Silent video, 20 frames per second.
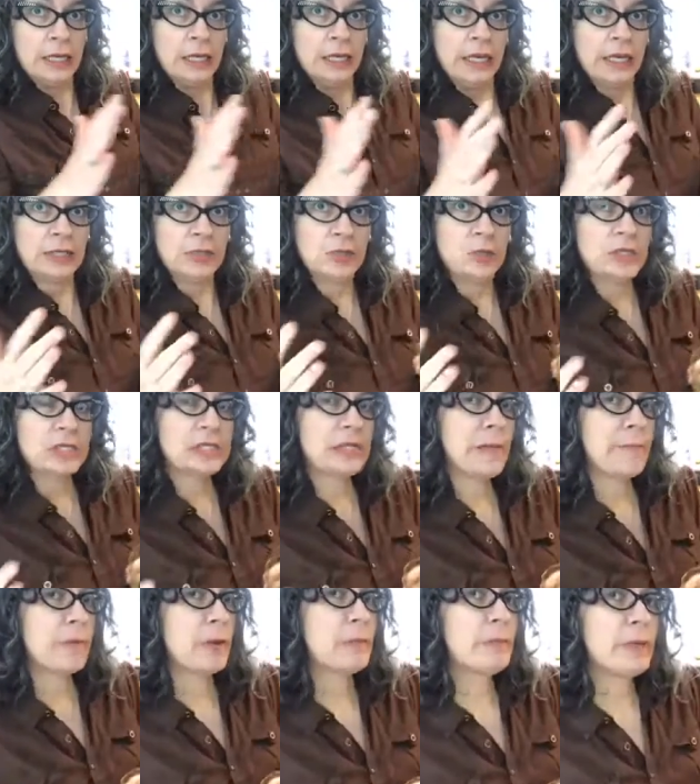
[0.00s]
into a
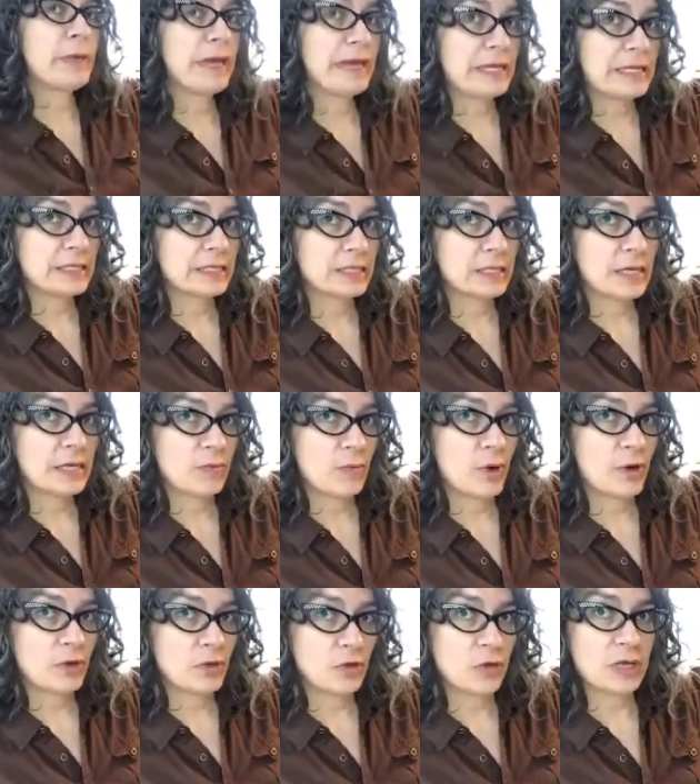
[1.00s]
separate place where
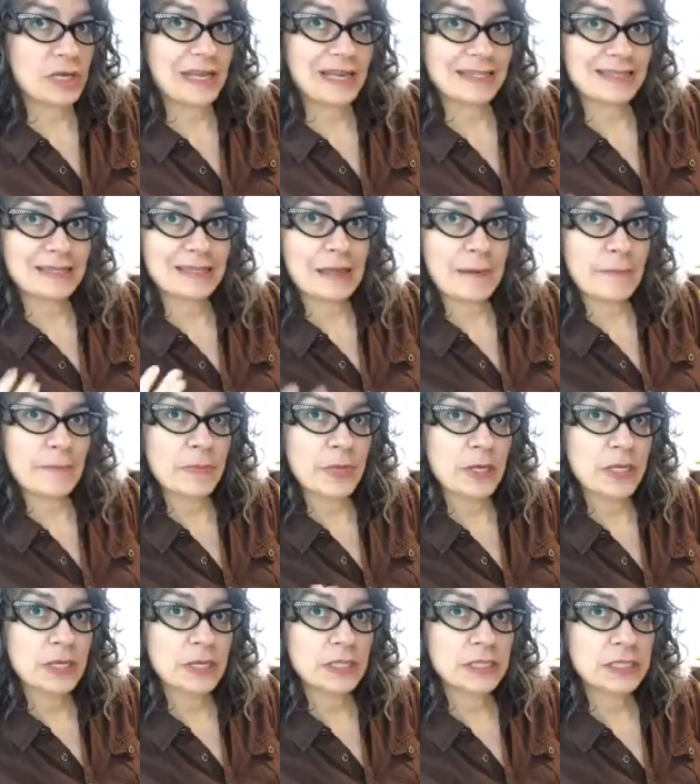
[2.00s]
you can get some
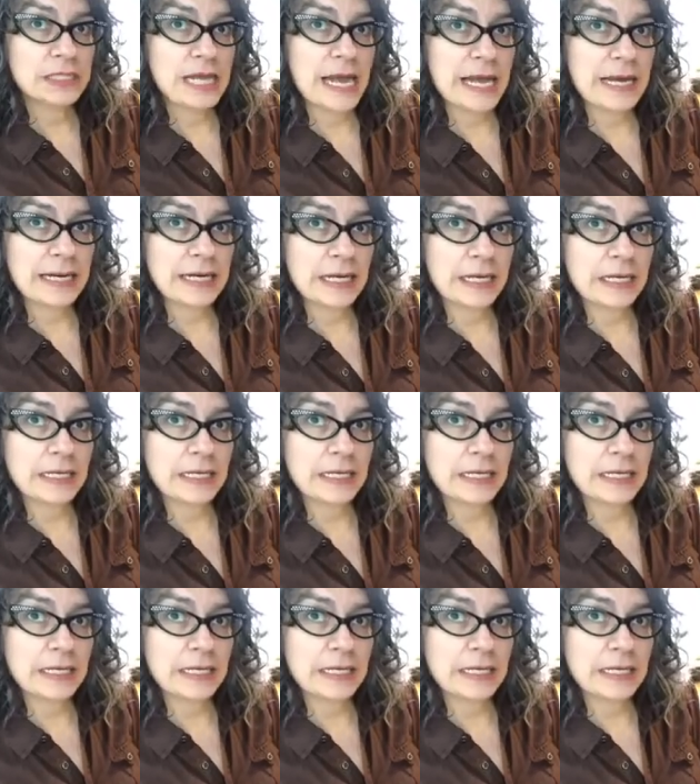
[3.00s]
sanity.